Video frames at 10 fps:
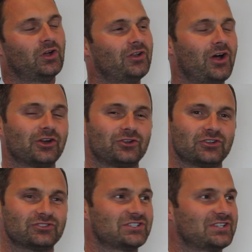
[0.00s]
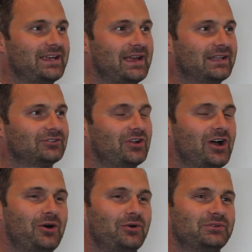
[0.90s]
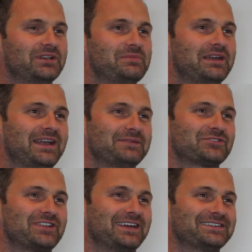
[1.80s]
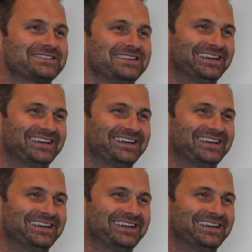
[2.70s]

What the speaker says: No, I can honestly say, hand on heart, we didn't make any mistakes.